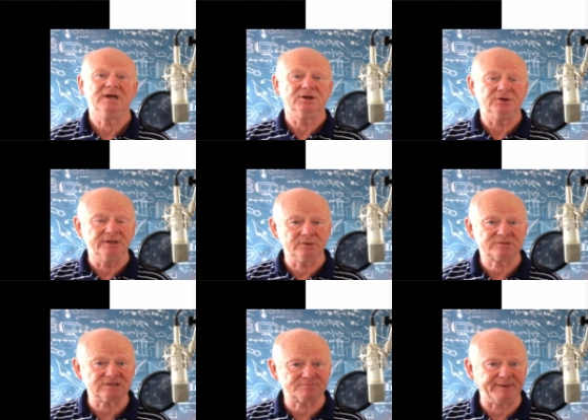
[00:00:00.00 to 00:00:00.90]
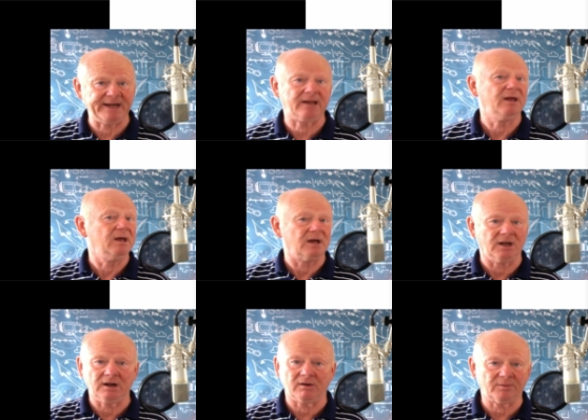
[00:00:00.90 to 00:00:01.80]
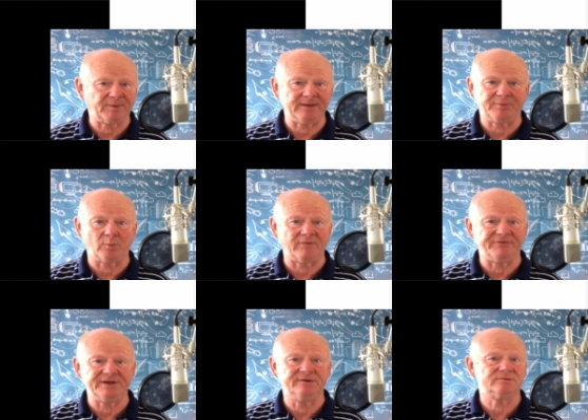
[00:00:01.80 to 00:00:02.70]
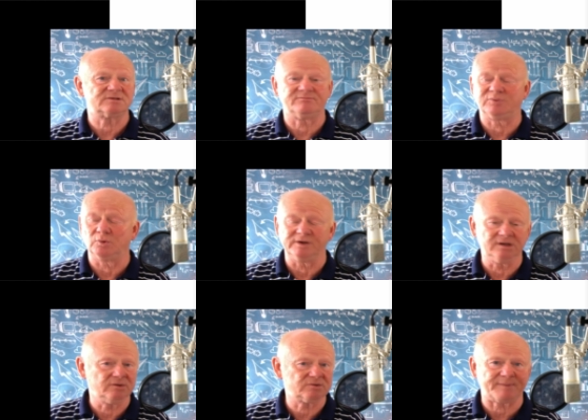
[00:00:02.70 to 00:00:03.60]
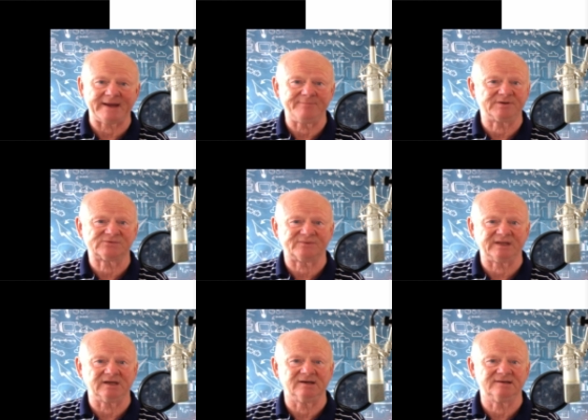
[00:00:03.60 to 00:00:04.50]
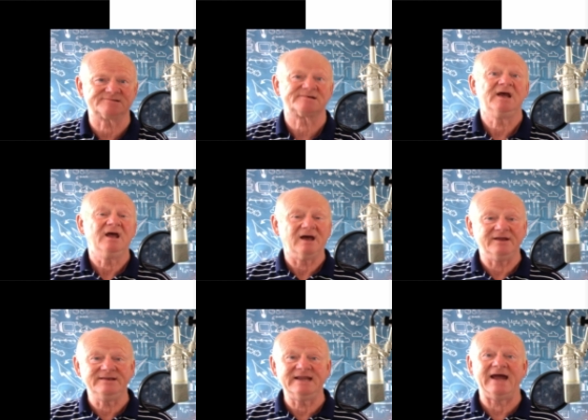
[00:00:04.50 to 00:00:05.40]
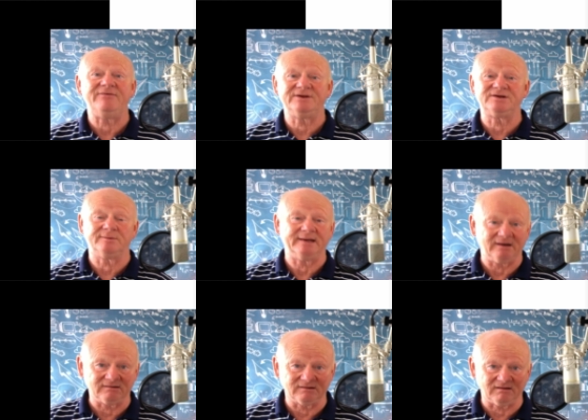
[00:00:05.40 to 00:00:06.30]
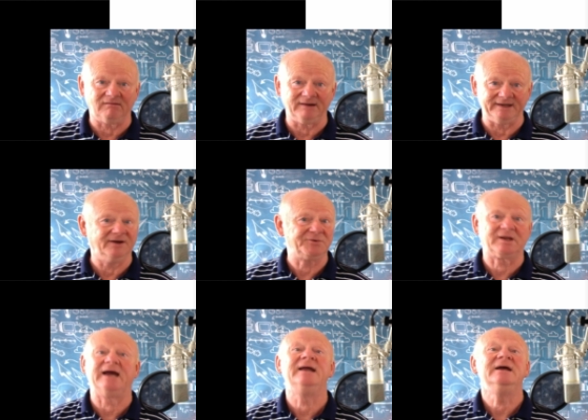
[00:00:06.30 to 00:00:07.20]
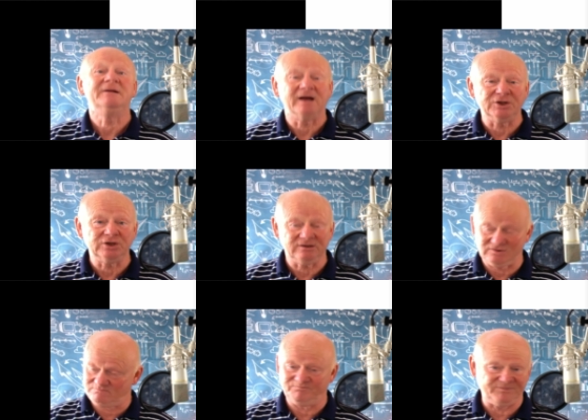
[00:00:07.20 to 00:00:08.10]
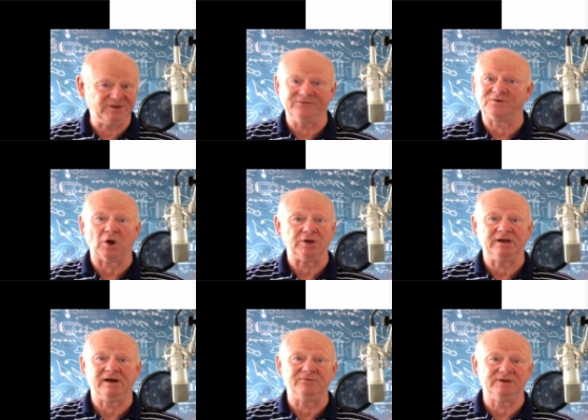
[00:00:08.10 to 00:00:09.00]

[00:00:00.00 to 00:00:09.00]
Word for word: News is big. A lot of people want the news. They've bought newspapers for years and now they do it online, okay? And you, You've got your own